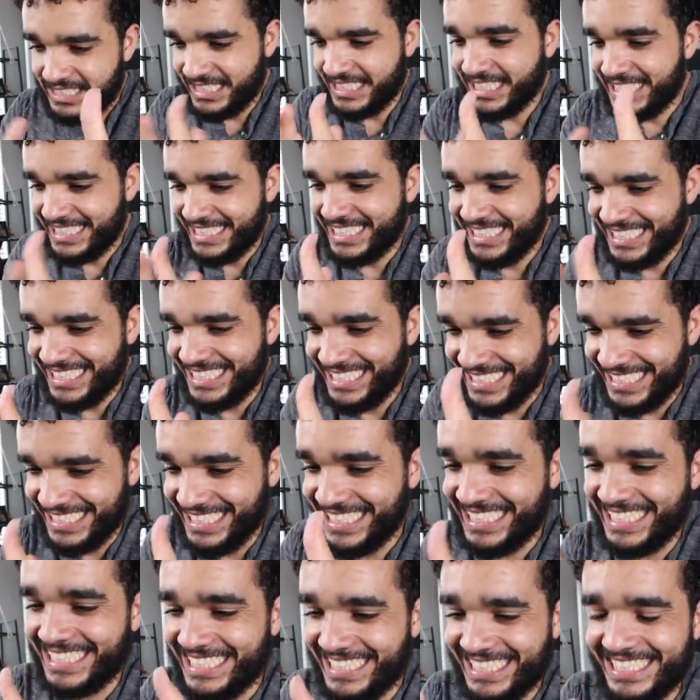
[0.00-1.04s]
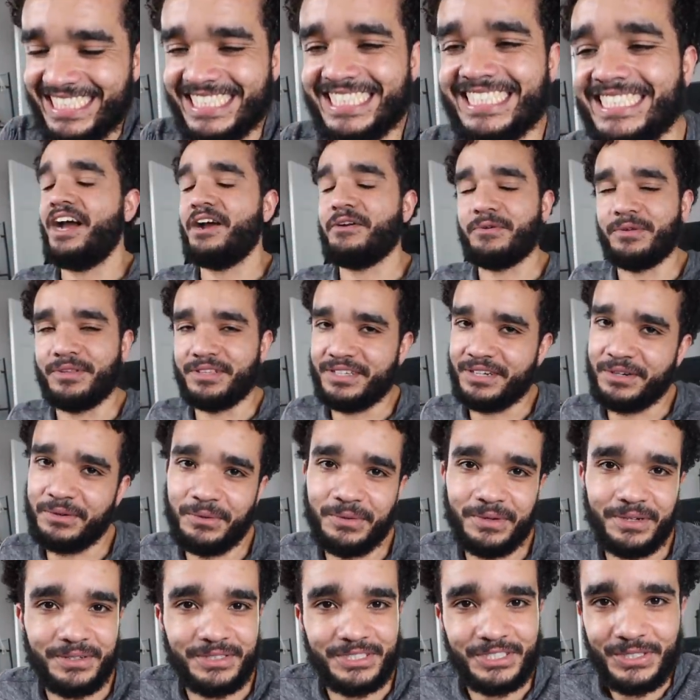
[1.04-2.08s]
I really don't
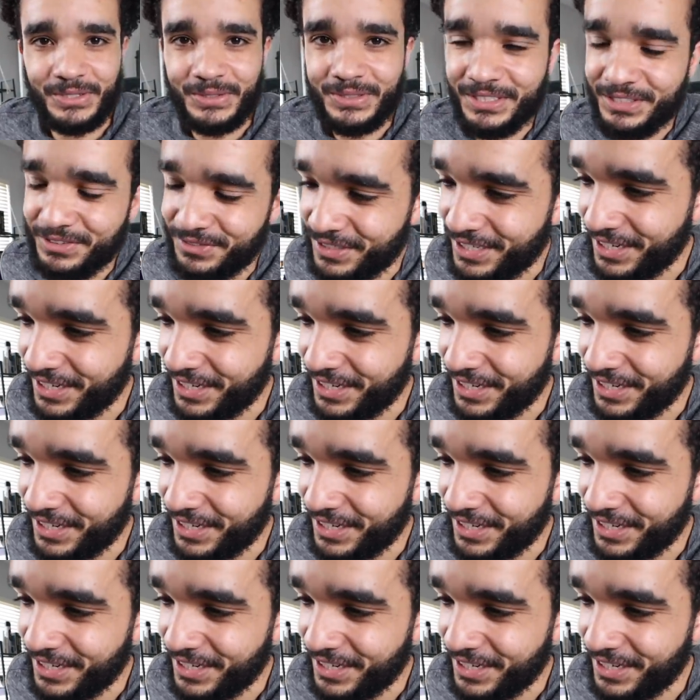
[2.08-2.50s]
wanna show this